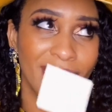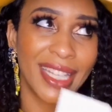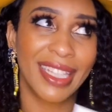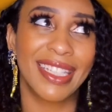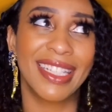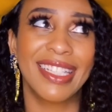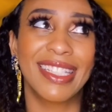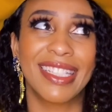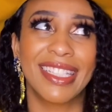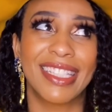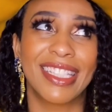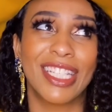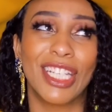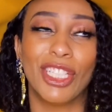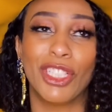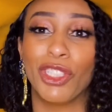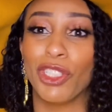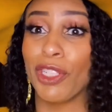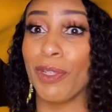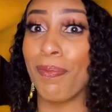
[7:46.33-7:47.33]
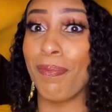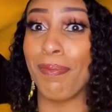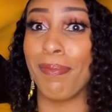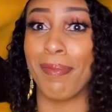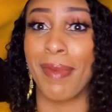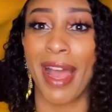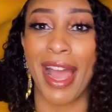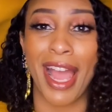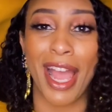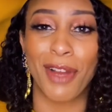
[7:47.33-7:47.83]
This is get your
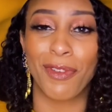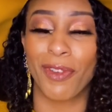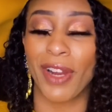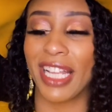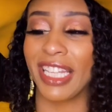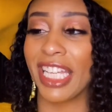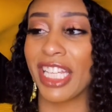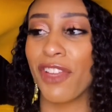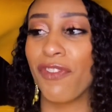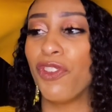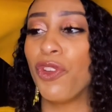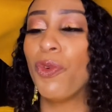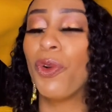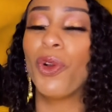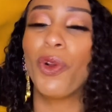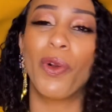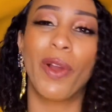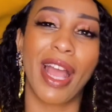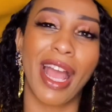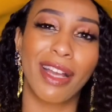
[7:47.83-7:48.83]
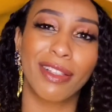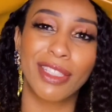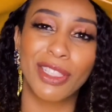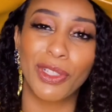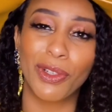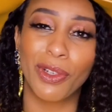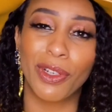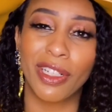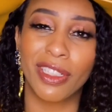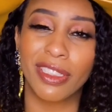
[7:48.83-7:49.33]
mind right. Like if you were going out
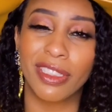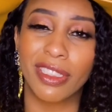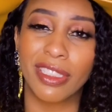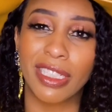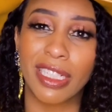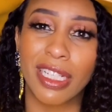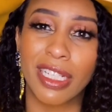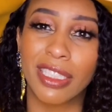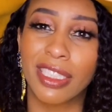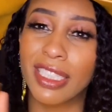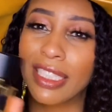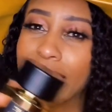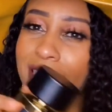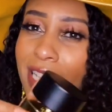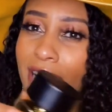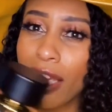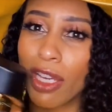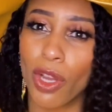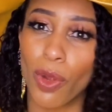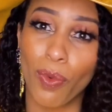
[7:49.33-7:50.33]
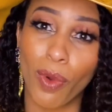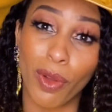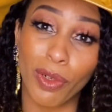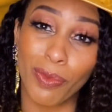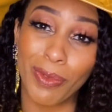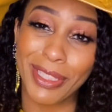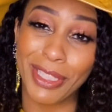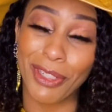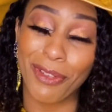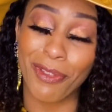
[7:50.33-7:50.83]
to, a, just say Corona
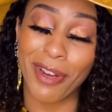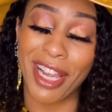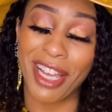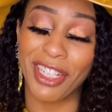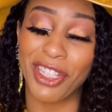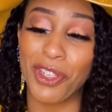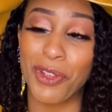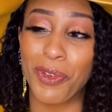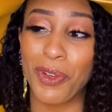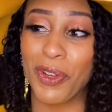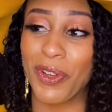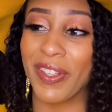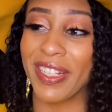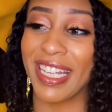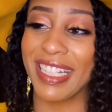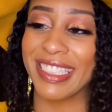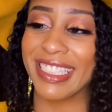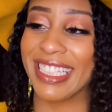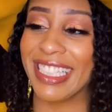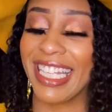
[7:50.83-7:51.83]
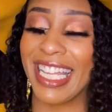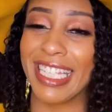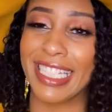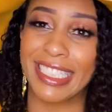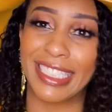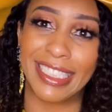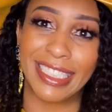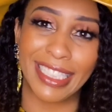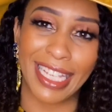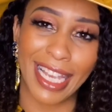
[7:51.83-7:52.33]
wasn't around you were going out to like a
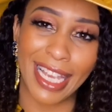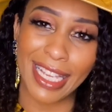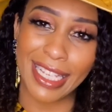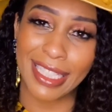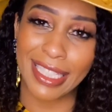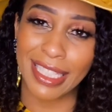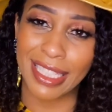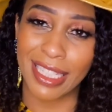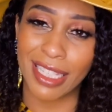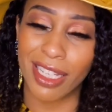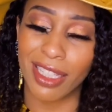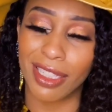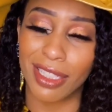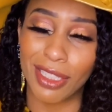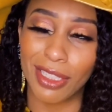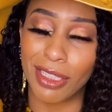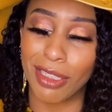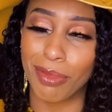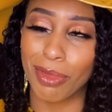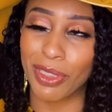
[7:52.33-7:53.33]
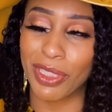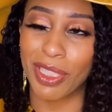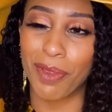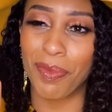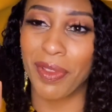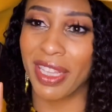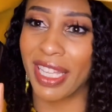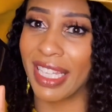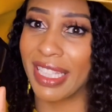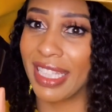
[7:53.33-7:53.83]
jazz club or
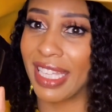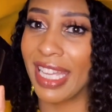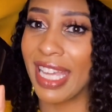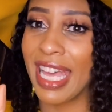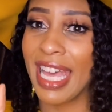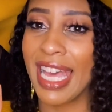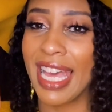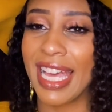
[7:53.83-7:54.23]
something like that.